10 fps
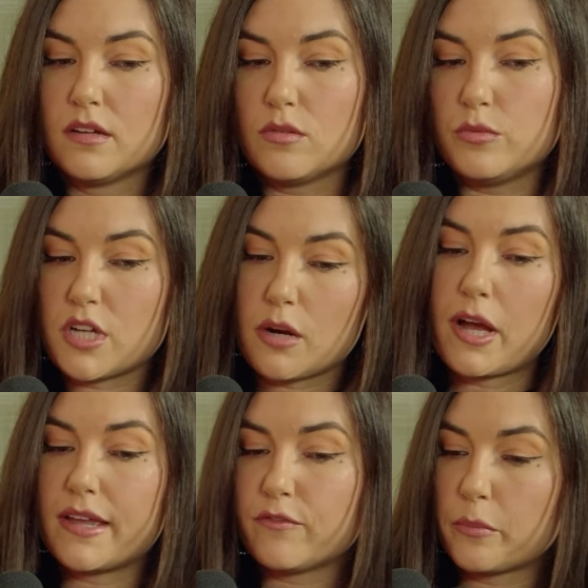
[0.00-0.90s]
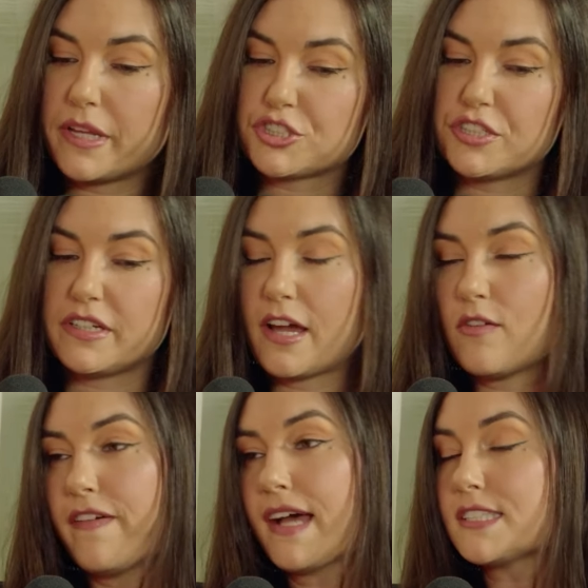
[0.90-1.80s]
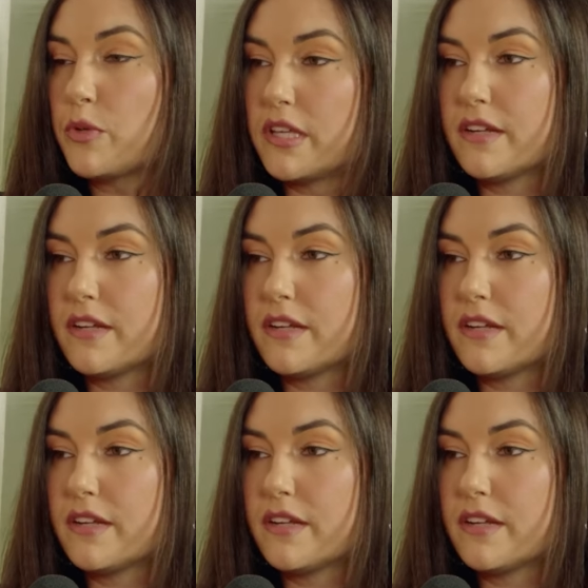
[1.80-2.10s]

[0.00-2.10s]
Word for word: we talk about information and how fast we get